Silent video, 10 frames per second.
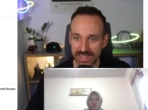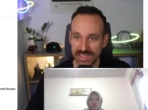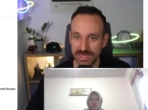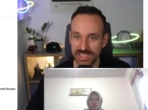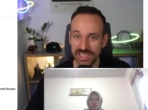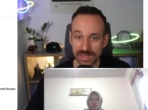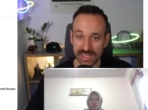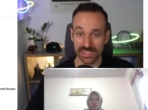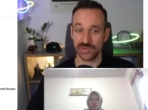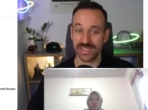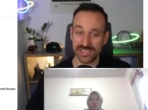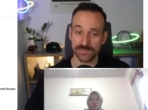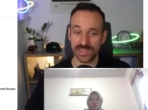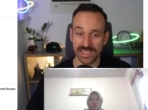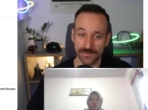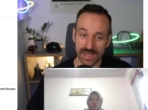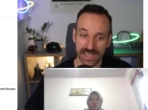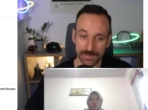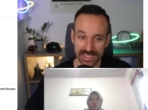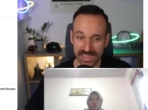In the meantime, Xcode is building my
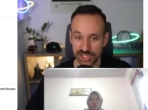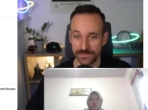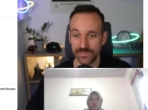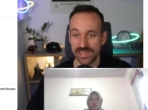application.